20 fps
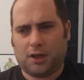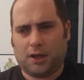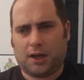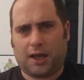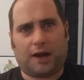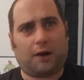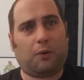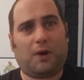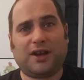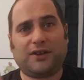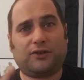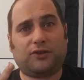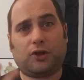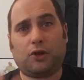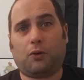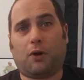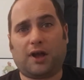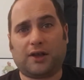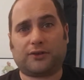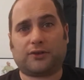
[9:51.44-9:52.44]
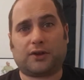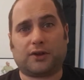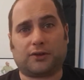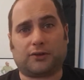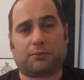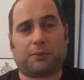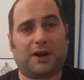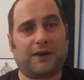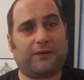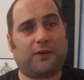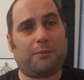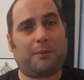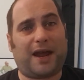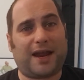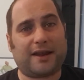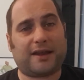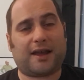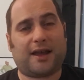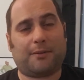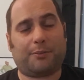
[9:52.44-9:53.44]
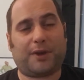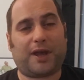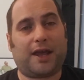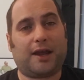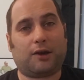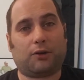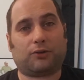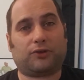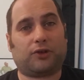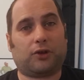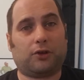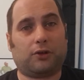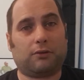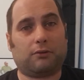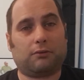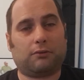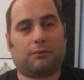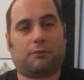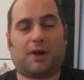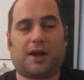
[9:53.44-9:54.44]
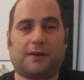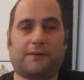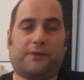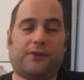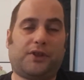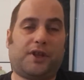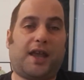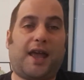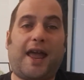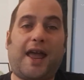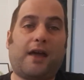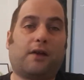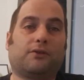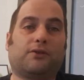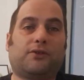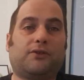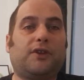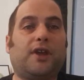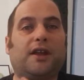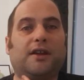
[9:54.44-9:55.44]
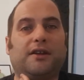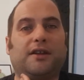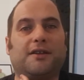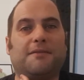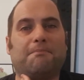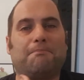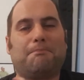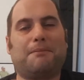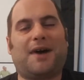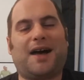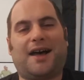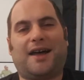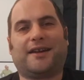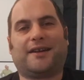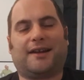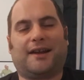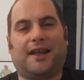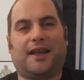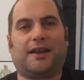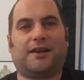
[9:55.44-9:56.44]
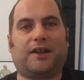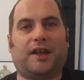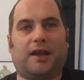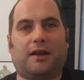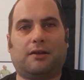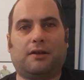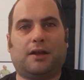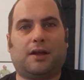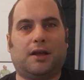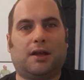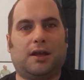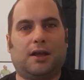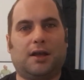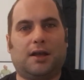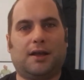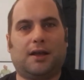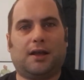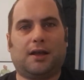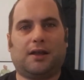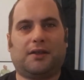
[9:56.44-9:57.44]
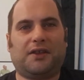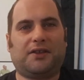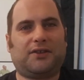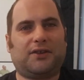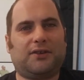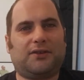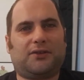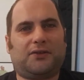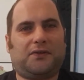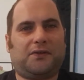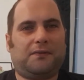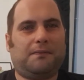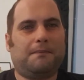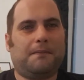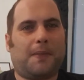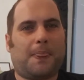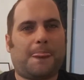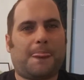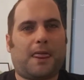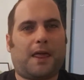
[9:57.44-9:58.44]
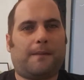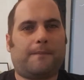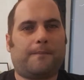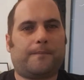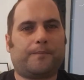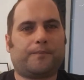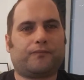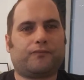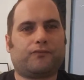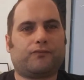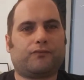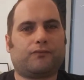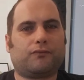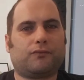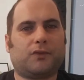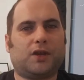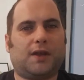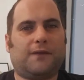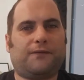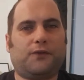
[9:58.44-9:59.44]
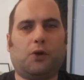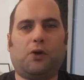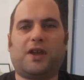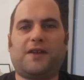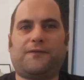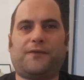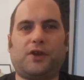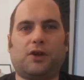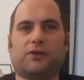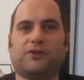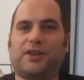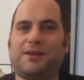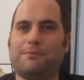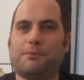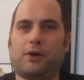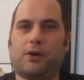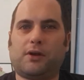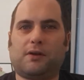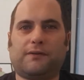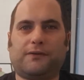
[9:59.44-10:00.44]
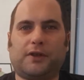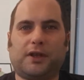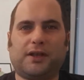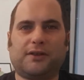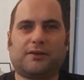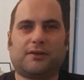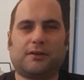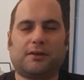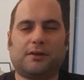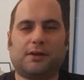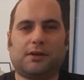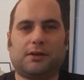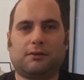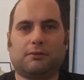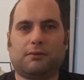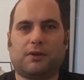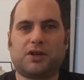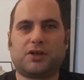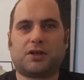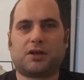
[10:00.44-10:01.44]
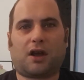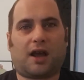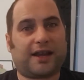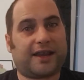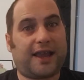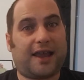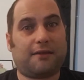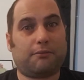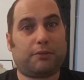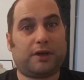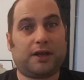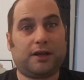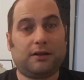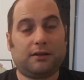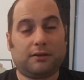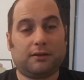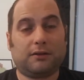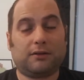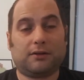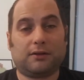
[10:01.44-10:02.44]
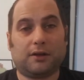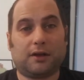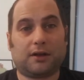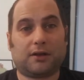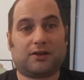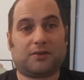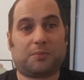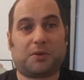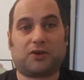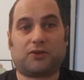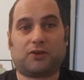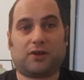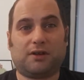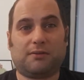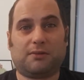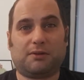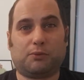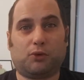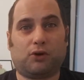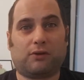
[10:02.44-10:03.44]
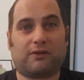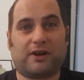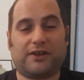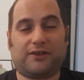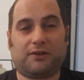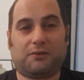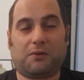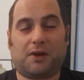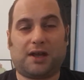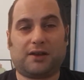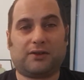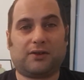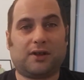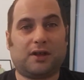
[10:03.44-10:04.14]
and it won 2 Oscars, one for makeup and also one for the outstanding Martin Landau. This is, if you're iffy on Tim Burton flicks, which I can be, especially the more recent ones,